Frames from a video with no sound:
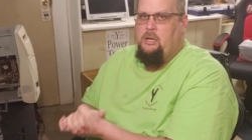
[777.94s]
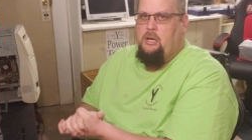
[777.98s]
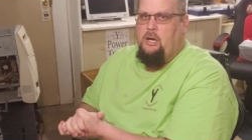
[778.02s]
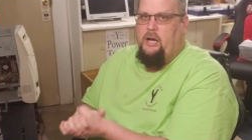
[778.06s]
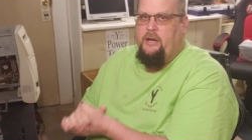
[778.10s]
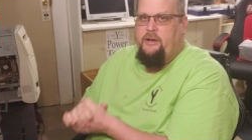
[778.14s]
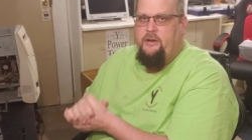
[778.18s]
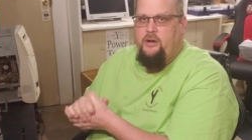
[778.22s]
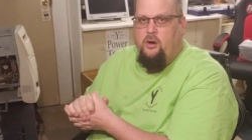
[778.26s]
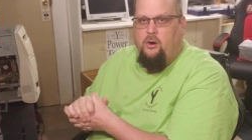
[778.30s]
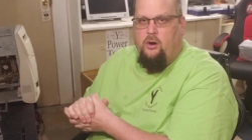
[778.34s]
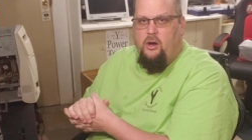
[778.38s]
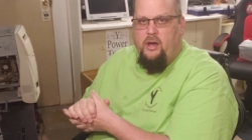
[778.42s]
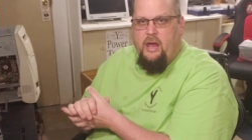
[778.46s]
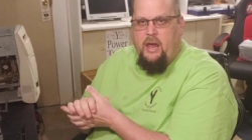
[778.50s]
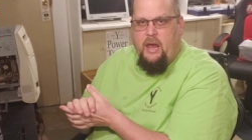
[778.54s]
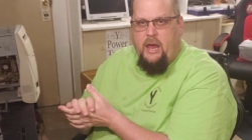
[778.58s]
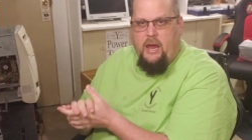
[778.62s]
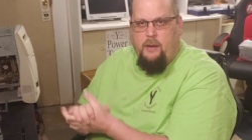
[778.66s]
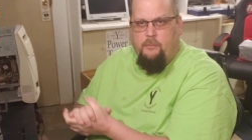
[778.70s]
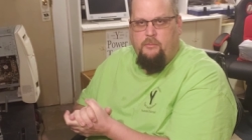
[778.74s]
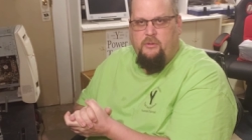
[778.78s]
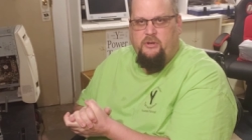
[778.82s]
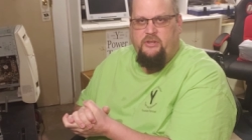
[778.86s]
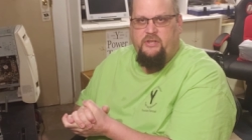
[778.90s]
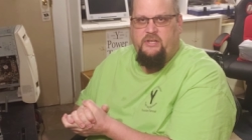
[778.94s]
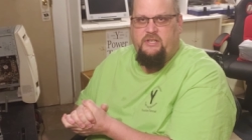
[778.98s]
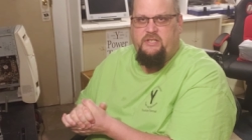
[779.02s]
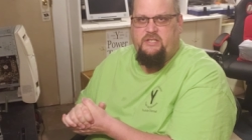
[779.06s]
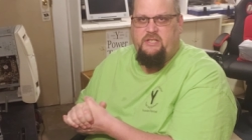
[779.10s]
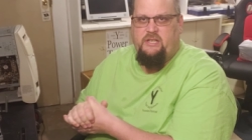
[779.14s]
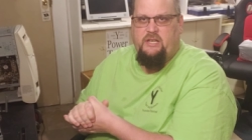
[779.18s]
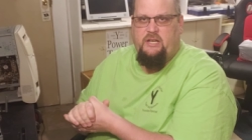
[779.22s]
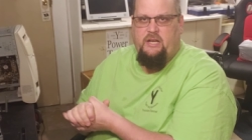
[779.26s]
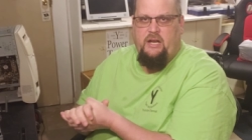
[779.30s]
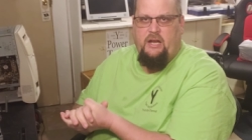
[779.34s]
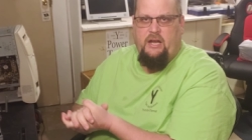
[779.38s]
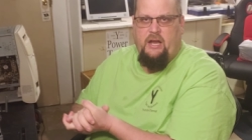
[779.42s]
I know I hammered this
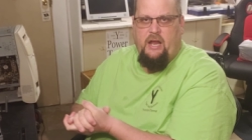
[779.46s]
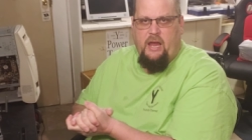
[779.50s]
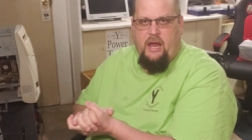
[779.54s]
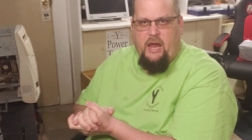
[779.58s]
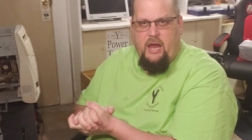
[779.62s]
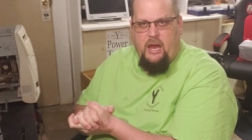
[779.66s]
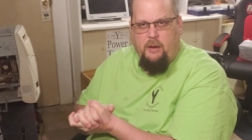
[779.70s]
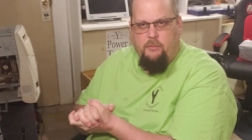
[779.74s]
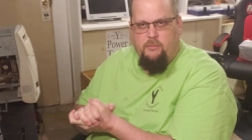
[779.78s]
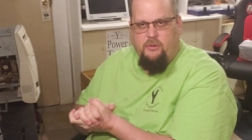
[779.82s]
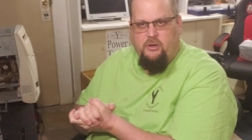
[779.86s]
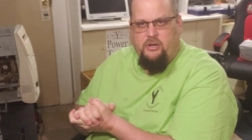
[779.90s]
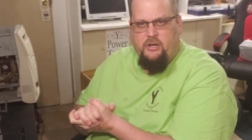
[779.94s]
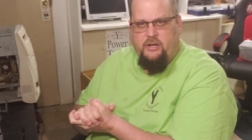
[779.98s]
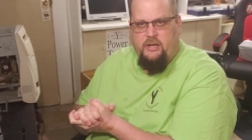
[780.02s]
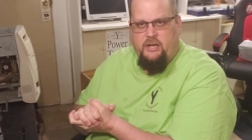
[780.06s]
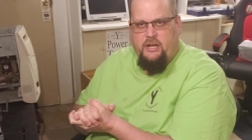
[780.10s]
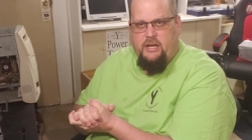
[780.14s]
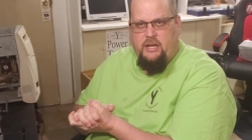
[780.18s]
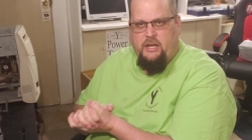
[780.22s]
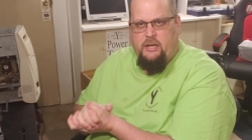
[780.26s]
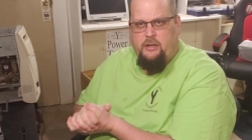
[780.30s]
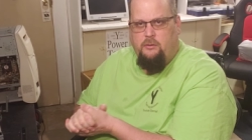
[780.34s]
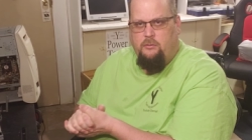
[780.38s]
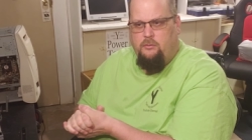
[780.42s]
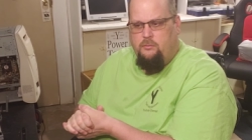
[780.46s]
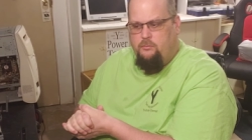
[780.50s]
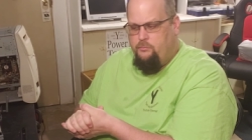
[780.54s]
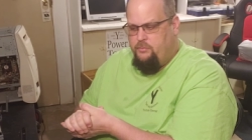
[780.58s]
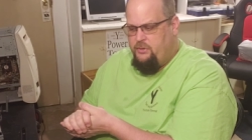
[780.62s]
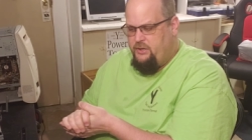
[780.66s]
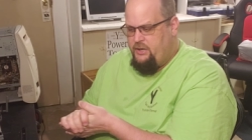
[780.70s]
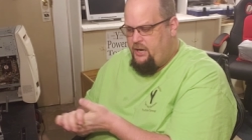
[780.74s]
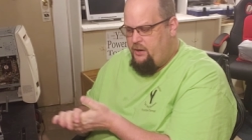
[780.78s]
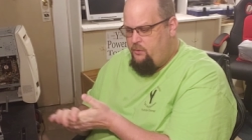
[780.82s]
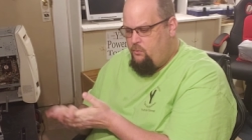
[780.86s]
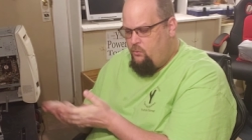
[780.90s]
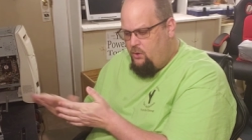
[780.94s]
in and I hammered it in,
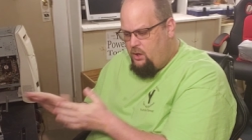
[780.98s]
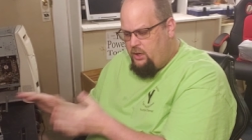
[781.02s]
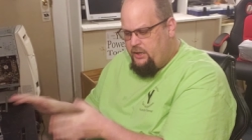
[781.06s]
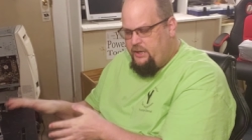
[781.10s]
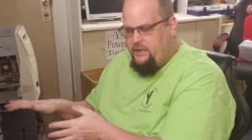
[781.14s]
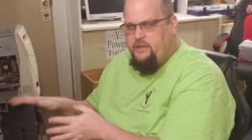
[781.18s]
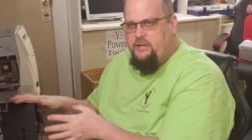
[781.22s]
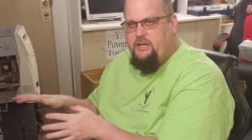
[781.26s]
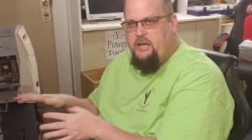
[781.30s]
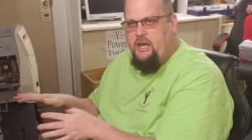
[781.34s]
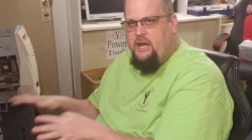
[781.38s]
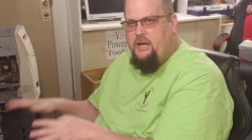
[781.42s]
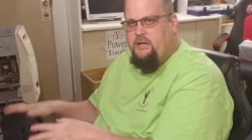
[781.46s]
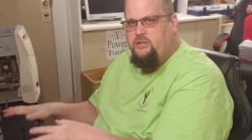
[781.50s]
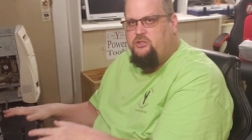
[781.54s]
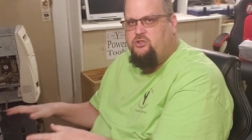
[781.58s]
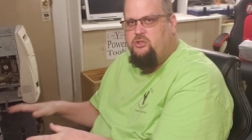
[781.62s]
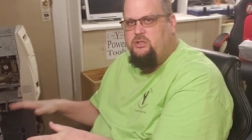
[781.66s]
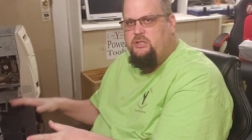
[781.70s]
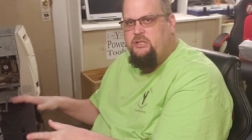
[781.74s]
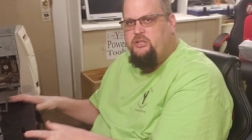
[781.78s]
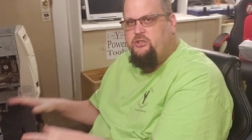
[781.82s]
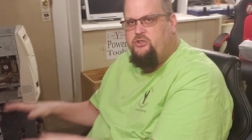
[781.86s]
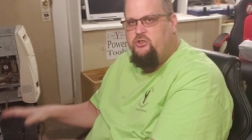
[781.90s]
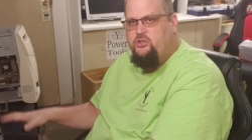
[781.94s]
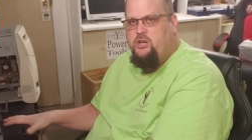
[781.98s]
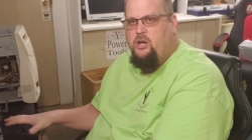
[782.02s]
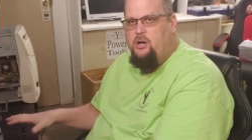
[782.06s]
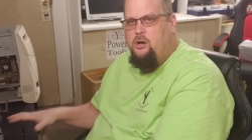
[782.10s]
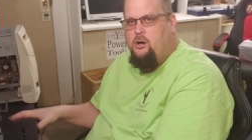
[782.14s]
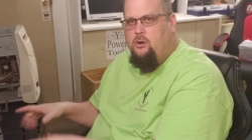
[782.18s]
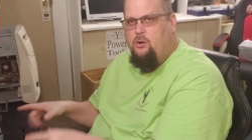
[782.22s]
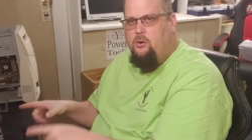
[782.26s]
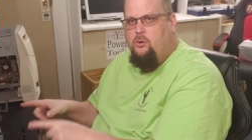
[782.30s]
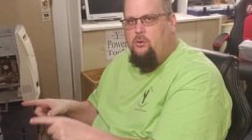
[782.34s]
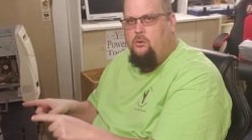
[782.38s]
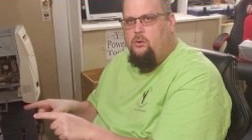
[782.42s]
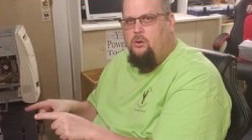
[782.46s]
but I wanted to actually
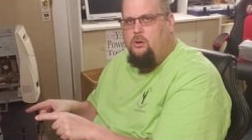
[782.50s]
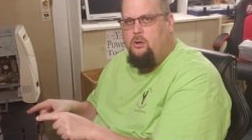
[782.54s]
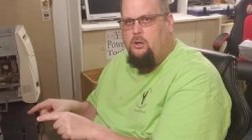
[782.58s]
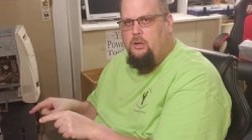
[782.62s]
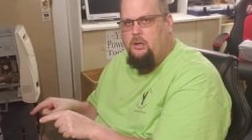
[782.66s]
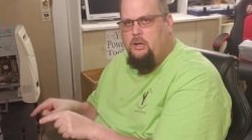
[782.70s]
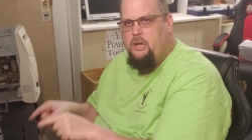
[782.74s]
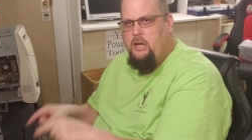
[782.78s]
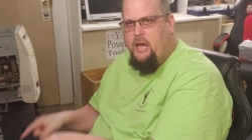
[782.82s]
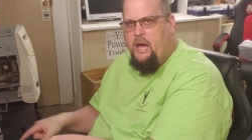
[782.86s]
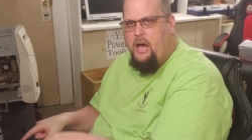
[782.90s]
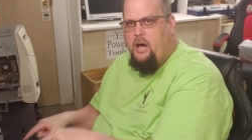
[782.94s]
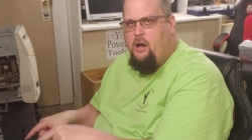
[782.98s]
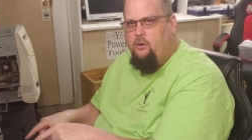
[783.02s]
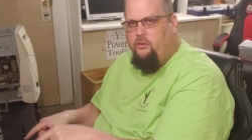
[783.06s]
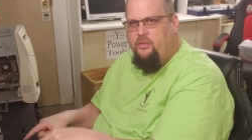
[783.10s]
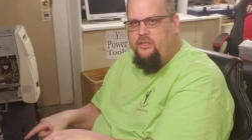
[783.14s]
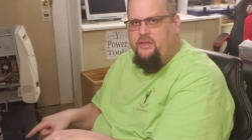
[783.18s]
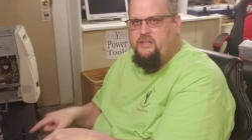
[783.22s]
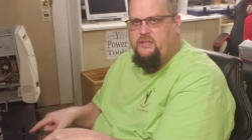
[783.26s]
show how